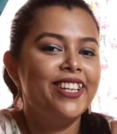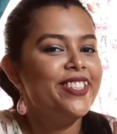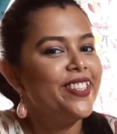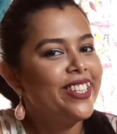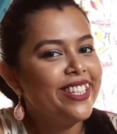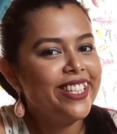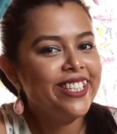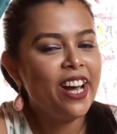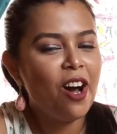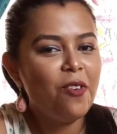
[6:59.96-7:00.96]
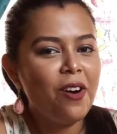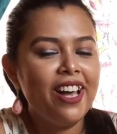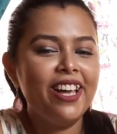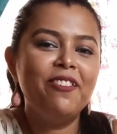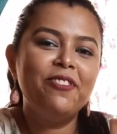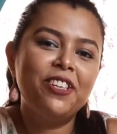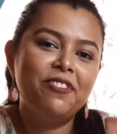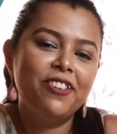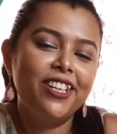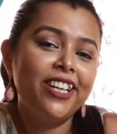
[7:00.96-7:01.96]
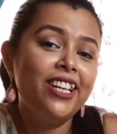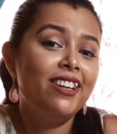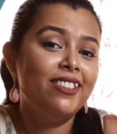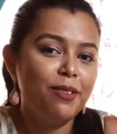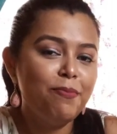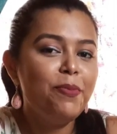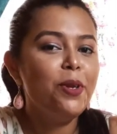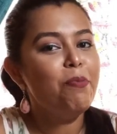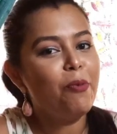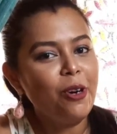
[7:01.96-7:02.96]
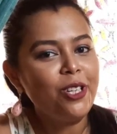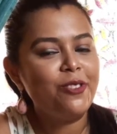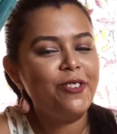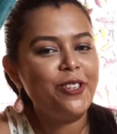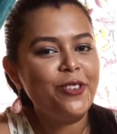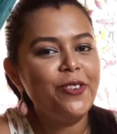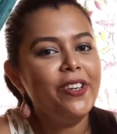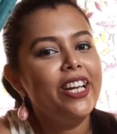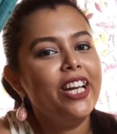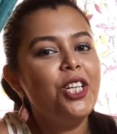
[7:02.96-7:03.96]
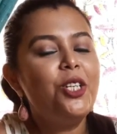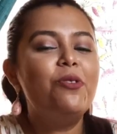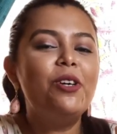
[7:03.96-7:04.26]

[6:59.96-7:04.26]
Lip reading: So this is how I have converted a simple box window into a